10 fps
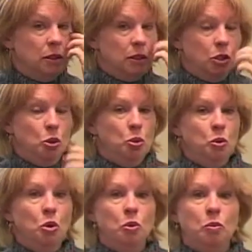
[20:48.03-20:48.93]

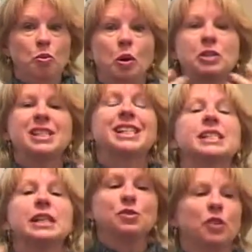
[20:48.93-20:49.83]
who are
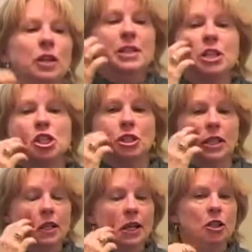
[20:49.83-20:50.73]
successful initially
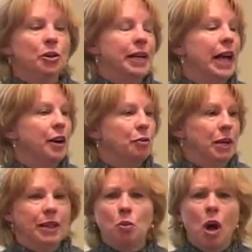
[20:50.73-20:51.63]
at learning how to read.
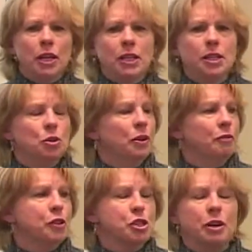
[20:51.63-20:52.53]
They walked in the door in
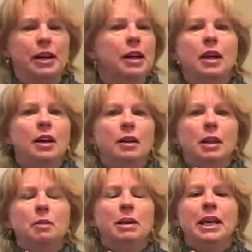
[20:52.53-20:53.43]
first grade in
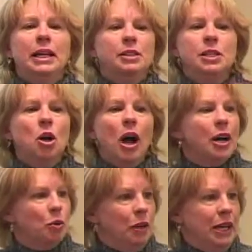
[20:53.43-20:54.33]
the beginning, didn't know how to
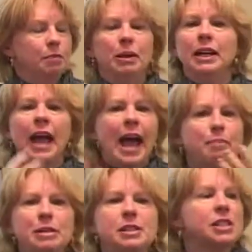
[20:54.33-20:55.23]
read, but it
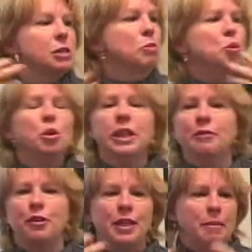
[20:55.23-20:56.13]
happens smoothly
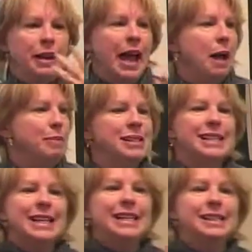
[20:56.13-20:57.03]
for them. It happens
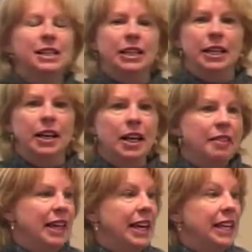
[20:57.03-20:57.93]
easily. They
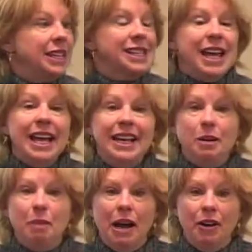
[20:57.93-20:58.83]
get excited
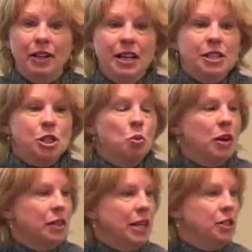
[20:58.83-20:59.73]
about it. So what do
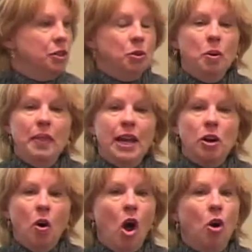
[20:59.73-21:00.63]
they do when they
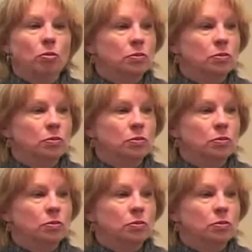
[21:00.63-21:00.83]
go home?